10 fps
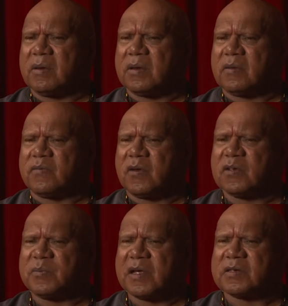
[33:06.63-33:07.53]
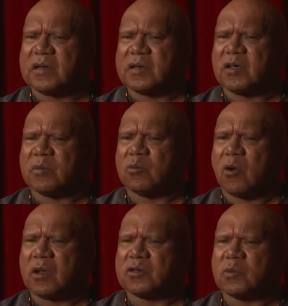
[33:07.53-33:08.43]
in the first place at the Human
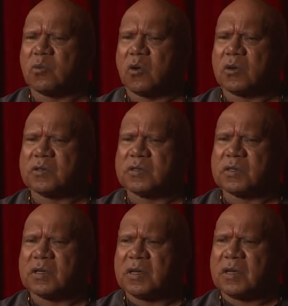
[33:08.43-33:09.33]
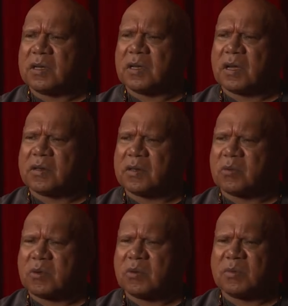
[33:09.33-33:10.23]
Rights Awards. I think,
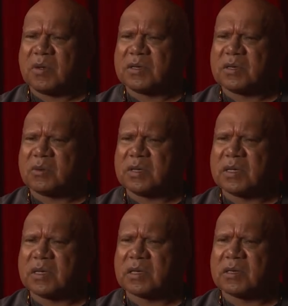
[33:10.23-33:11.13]
what am I doing here?